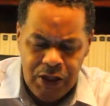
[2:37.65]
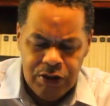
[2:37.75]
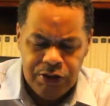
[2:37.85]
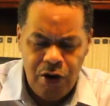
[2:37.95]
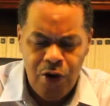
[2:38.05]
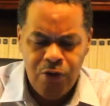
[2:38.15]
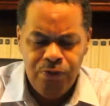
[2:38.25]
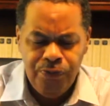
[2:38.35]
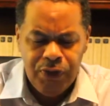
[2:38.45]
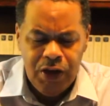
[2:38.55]
So,
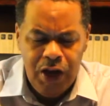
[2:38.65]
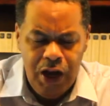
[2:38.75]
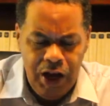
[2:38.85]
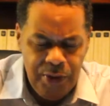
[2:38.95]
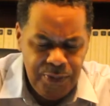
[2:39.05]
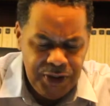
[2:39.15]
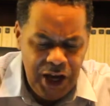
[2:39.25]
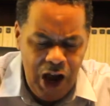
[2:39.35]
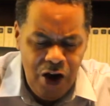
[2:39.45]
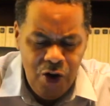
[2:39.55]
but
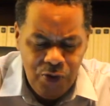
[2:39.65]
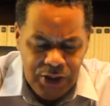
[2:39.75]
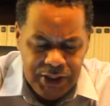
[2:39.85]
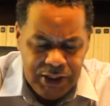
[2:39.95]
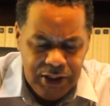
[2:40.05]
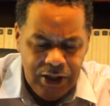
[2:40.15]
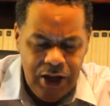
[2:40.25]
not only